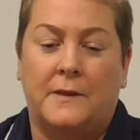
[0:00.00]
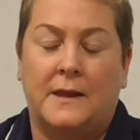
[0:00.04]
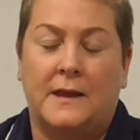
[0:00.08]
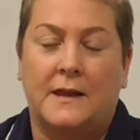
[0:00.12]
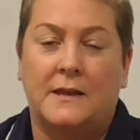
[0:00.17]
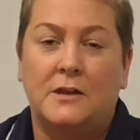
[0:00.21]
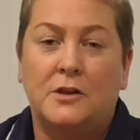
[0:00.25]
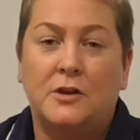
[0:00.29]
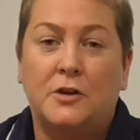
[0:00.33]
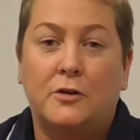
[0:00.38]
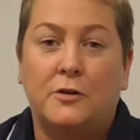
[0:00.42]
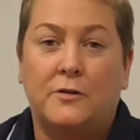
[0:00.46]

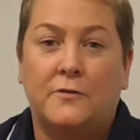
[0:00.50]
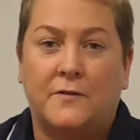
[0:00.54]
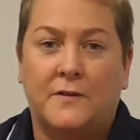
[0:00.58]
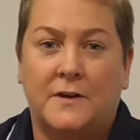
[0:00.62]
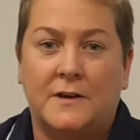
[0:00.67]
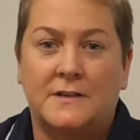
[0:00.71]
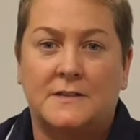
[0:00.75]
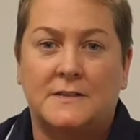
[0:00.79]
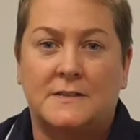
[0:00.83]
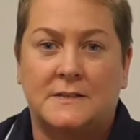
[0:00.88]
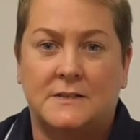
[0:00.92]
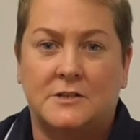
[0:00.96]

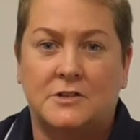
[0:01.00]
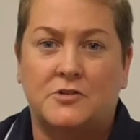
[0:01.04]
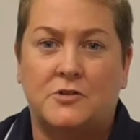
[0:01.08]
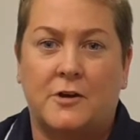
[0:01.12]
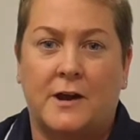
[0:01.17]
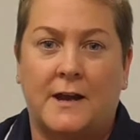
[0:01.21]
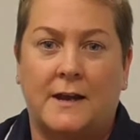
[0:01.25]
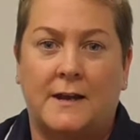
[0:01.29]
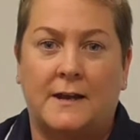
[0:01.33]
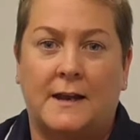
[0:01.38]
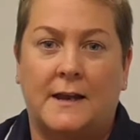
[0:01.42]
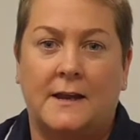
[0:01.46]
in-university
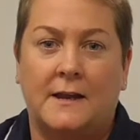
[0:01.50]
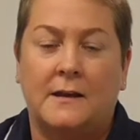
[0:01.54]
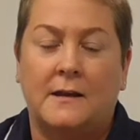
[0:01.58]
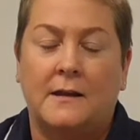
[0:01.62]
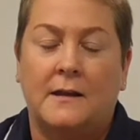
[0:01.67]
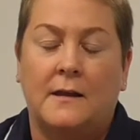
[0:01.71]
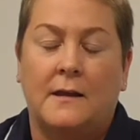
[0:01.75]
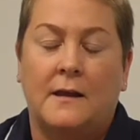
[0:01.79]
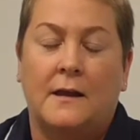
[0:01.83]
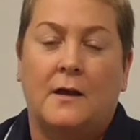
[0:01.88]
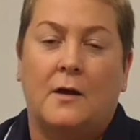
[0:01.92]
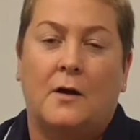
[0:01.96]
training
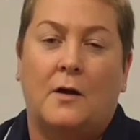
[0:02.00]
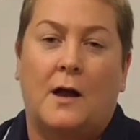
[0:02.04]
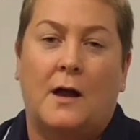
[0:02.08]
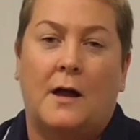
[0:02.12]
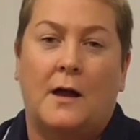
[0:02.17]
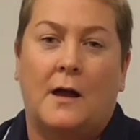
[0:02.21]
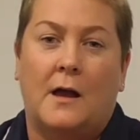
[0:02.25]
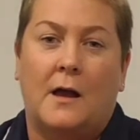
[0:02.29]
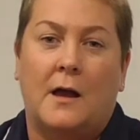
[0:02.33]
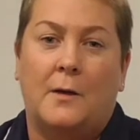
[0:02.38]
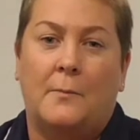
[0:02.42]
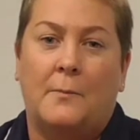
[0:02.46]

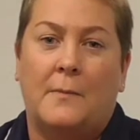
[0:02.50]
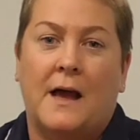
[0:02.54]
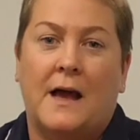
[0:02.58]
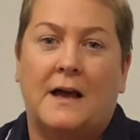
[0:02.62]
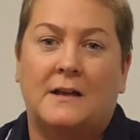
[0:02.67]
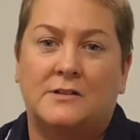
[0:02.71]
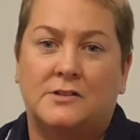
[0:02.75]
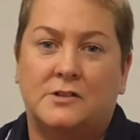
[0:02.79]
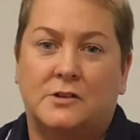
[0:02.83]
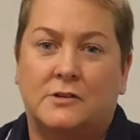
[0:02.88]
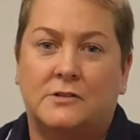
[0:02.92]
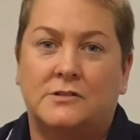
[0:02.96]

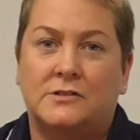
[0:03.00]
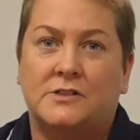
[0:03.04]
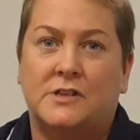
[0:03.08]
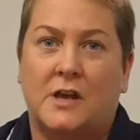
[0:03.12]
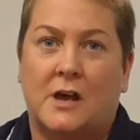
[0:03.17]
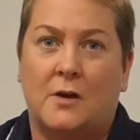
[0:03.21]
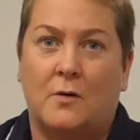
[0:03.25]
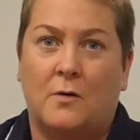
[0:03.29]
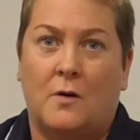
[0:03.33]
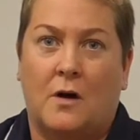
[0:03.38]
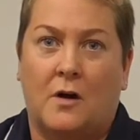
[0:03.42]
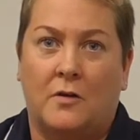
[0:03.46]
and
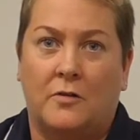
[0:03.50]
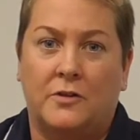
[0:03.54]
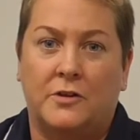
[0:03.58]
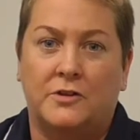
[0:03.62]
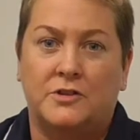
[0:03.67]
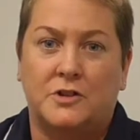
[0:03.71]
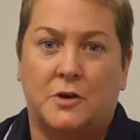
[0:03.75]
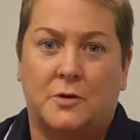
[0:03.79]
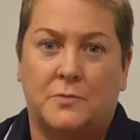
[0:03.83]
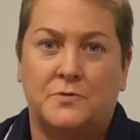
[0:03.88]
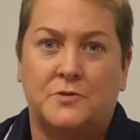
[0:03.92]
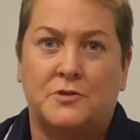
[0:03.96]
also
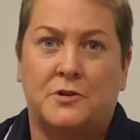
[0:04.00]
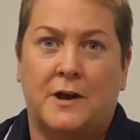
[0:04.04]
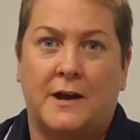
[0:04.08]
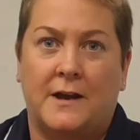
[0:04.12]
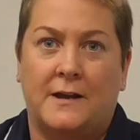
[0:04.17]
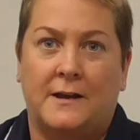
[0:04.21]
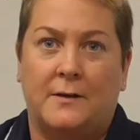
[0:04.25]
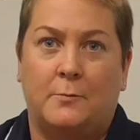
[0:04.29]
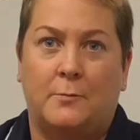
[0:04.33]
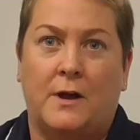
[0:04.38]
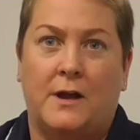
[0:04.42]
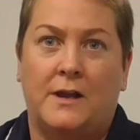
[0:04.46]
on-the-job
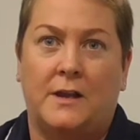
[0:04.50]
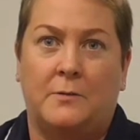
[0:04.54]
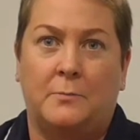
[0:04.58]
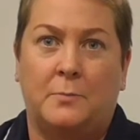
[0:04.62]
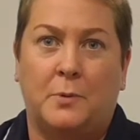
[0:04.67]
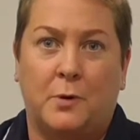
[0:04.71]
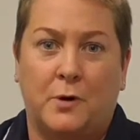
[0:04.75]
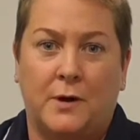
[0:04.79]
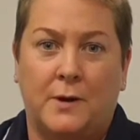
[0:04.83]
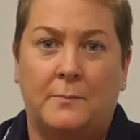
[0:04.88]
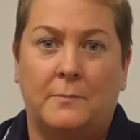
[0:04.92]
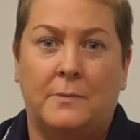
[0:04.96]
training, where you
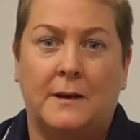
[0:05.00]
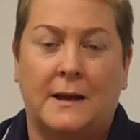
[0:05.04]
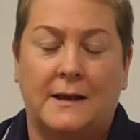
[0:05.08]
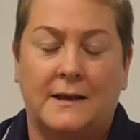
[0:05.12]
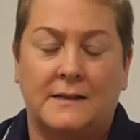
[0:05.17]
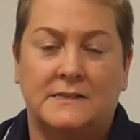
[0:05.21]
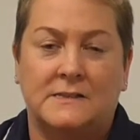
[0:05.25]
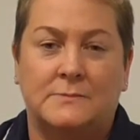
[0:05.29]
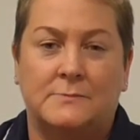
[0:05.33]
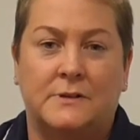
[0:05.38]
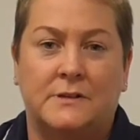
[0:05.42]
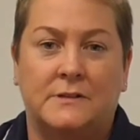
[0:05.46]
put in
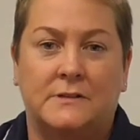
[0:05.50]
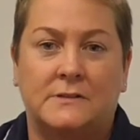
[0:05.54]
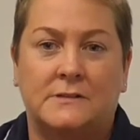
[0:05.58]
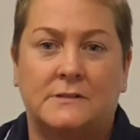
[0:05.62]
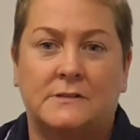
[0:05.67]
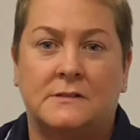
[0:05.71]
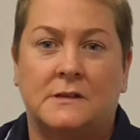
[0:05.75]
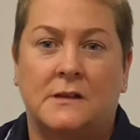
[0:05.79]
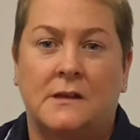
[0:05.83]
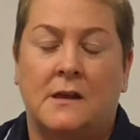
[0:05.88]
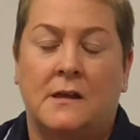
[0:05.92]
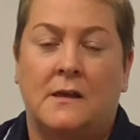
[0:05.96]

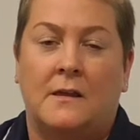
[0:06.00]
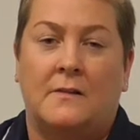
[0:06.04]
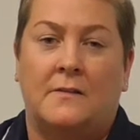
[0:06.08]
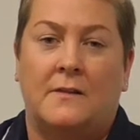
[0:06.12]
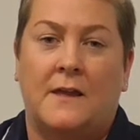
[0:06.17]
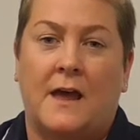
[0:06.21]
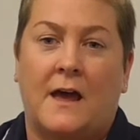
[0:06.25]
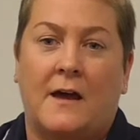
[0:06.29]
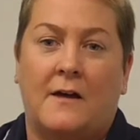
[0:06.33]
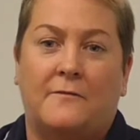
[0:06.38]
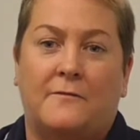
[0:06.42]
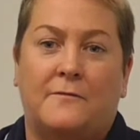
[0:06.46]
placements.
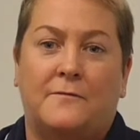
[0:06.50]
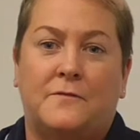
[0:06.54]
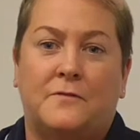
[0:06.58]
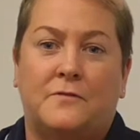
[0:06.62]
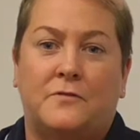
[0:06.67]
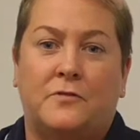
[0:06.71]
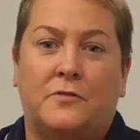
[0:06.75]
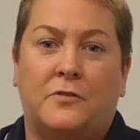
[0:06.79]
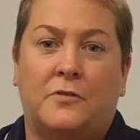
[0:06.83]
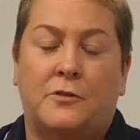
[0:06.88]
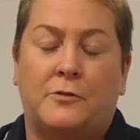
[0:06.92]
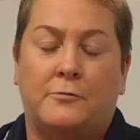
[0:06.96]
They have
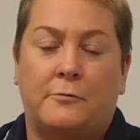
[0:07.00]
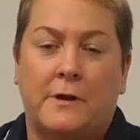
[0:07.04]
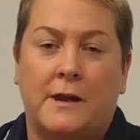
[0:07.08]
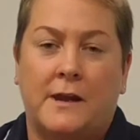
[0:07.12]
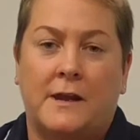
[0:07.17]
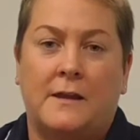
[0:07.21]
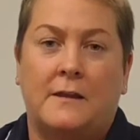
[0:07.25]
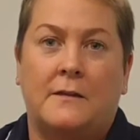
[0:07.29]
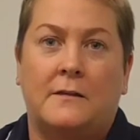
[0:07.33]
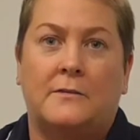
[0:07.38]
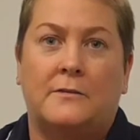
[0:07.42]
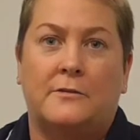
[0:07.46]

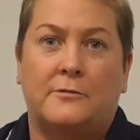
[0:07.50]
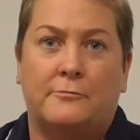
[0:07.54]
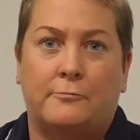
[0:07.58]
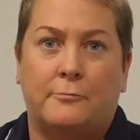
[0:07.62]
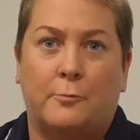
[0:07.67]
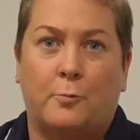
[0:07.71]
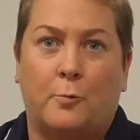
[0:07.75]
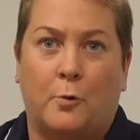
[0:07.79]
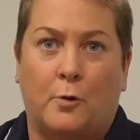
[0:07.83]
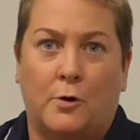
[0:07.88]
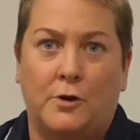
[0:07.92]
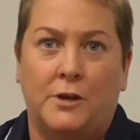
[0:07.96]
3
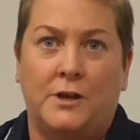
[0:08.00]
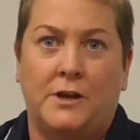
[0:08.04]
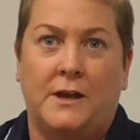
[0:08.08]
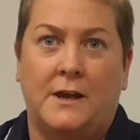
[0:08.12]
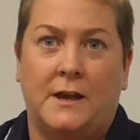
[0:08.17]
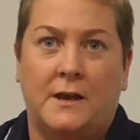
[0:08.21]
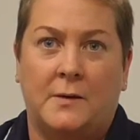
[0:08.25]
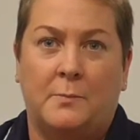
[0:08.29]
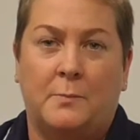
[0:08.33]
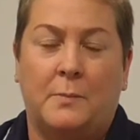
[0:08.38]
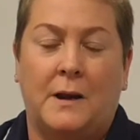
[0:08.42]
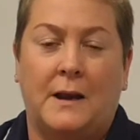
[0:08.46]

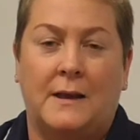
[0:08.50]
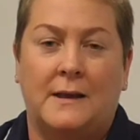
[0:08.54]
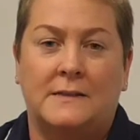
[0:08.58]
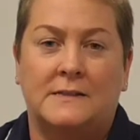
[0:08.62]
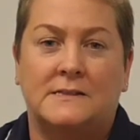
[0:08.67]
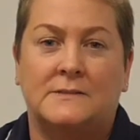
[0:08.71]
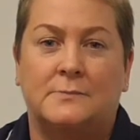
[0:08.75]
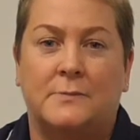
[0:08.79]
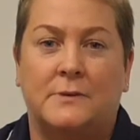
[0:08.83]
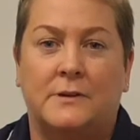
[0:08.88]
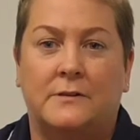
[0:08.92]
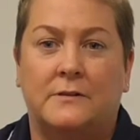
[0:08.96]
1-year
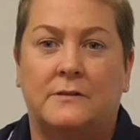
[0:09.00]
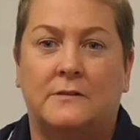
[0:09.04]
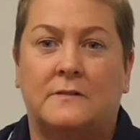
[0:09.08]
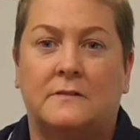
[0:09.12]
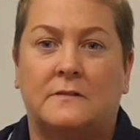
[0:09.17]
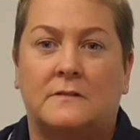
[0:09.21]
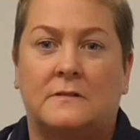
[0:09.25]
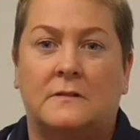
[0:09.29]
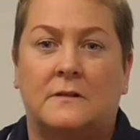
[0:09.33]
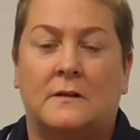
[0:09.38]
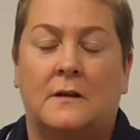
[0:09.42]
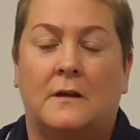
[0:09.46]

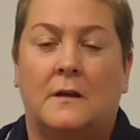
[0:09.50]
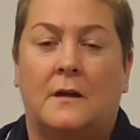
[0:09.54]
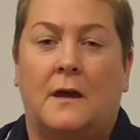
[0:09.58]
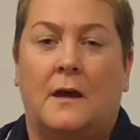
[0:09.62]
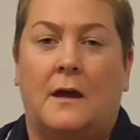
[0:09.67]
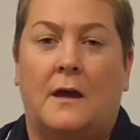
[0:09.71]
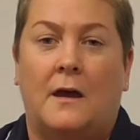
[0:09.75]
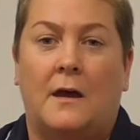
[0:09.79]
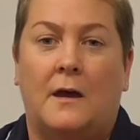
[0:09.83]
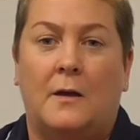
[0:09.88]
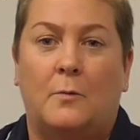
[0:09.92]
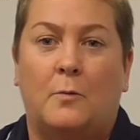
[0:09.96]
placements,
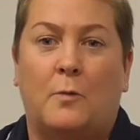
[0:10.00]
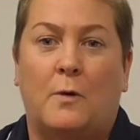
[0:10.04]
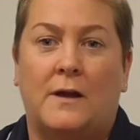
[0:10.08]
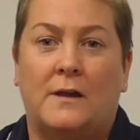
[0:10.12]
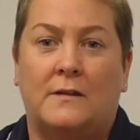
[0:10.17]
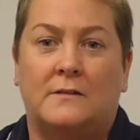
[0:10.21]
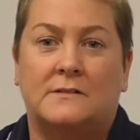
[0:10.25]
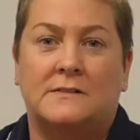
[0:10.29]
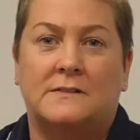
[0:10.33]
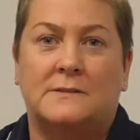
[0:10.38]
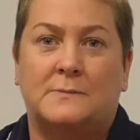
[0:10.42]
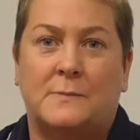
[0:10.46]
where
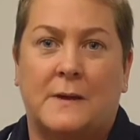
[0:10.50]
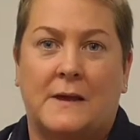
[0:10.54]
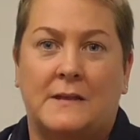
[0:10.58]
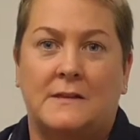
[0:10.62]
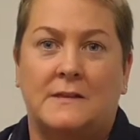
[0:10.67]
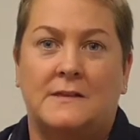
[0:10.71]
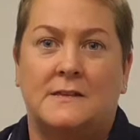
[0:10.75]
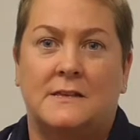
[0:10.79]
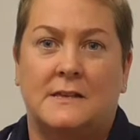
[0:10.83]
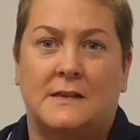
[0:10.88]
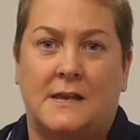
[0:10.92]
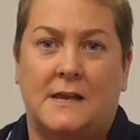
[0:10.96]
you'll
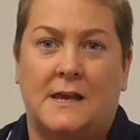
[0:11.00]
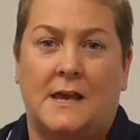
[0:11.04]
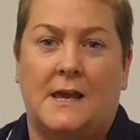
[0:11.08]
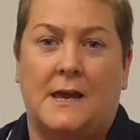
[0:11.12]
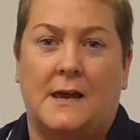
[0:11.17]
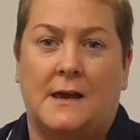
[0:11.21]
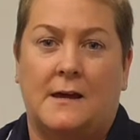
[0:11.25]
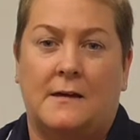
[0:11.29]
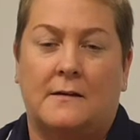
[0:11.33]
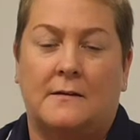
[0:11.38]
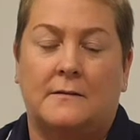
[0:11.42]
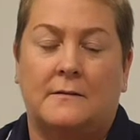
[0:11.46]
spend the
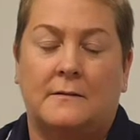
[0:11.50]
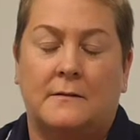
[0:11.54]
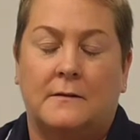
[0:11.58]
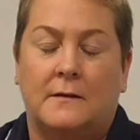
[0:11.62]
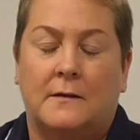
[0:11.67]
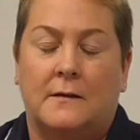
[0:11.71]
year